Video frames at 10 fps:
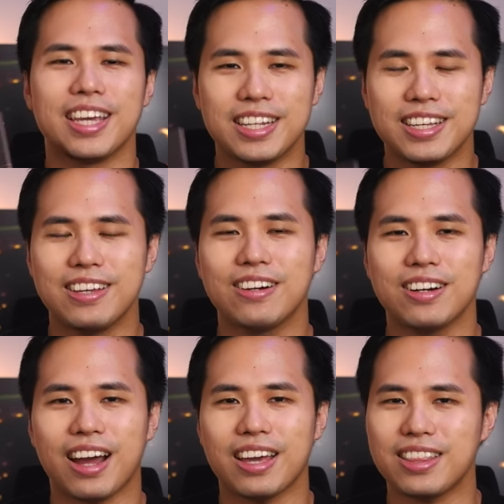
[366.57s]
In
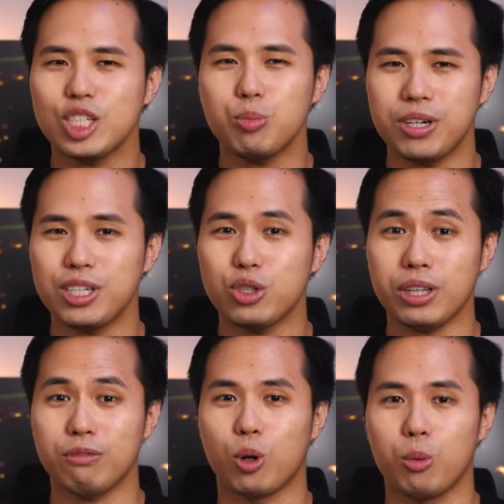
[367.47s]
here, I think it's pretty
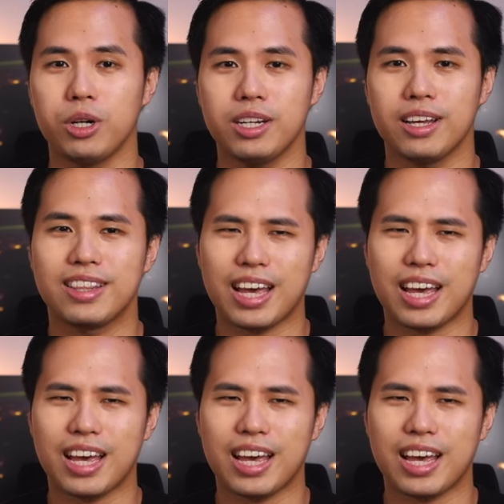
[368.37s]
straightforward.